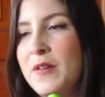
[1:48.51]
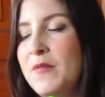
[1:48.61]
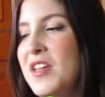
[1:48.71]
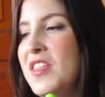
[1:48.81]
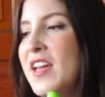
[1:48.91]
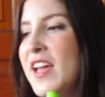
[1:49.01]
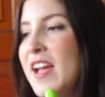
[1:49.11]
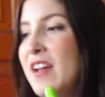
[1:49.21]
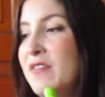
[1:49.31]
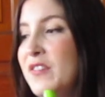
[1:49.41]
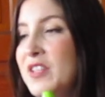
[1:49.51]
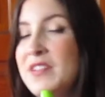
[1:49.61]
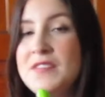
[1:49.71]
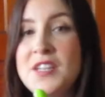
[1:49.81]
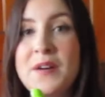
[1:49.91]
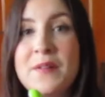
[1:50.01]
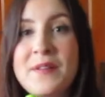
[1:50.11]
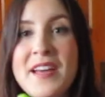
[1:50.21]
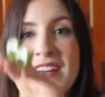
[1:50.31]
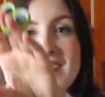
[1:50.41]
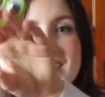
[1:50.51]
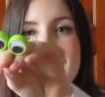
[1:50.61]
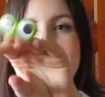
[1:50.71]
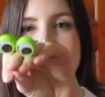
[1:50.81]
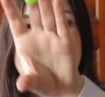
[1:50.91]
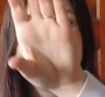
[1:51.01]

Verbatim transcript: with a handful of donuts.